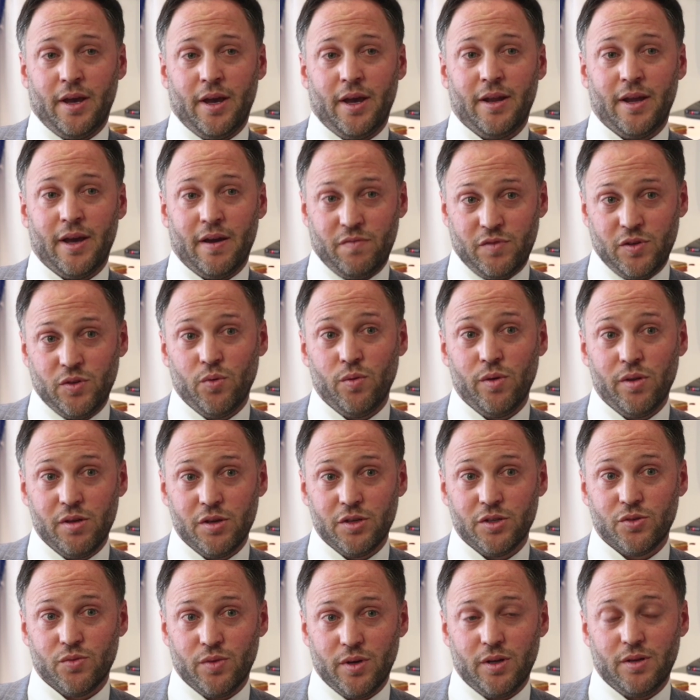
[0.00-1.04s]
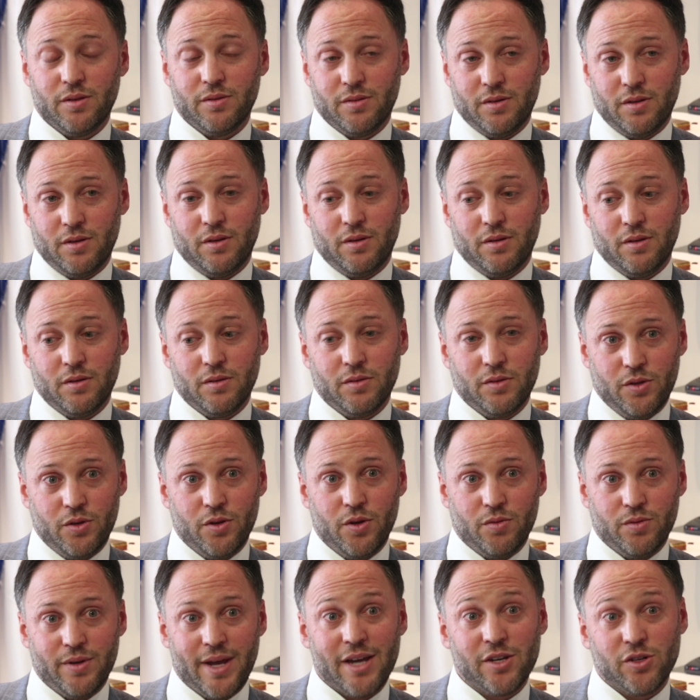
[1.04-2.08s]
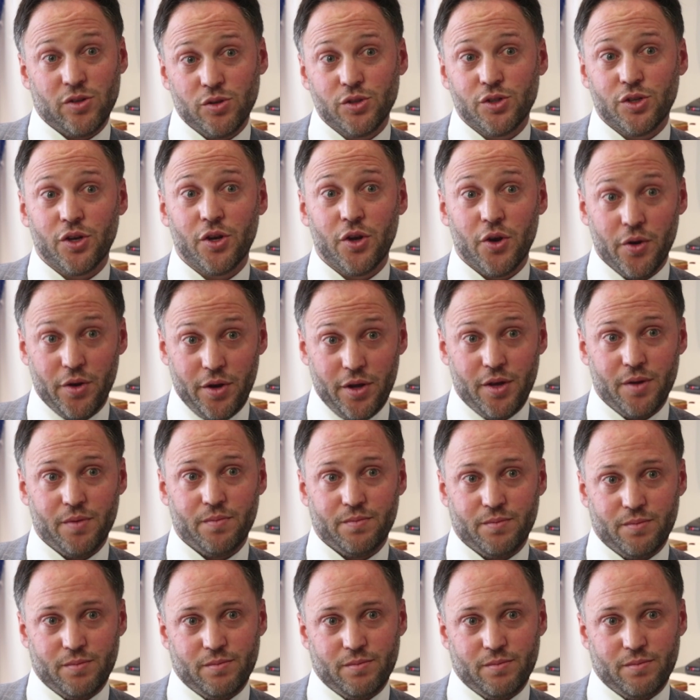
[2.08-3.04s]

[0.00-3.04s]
and have to do with Israel's national security.